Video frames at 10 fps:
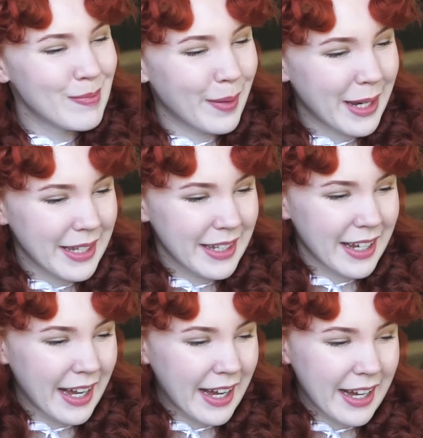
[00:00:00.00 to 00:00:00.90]
but
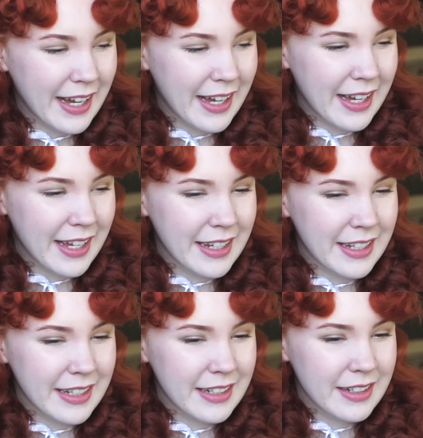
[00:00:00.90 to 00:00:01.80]

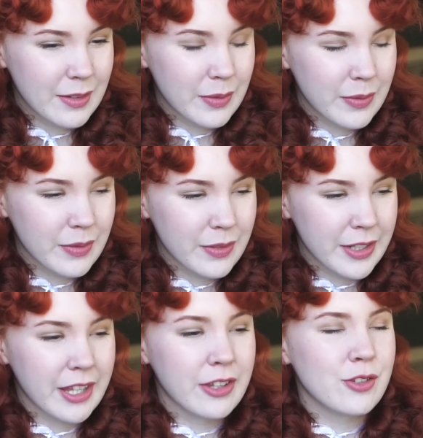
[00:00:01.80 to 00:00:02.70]
I
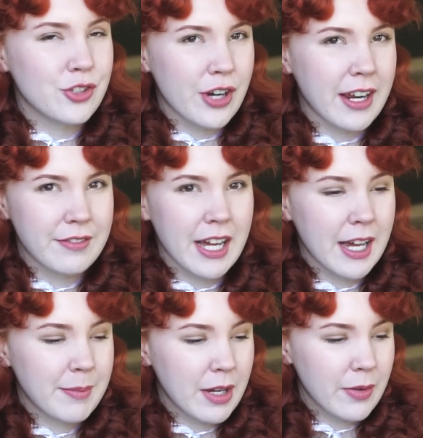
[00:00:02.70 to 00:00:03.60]
can lose track of
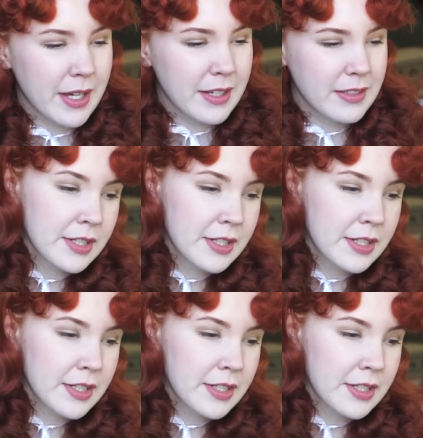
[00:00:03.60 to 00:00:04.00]
time that way.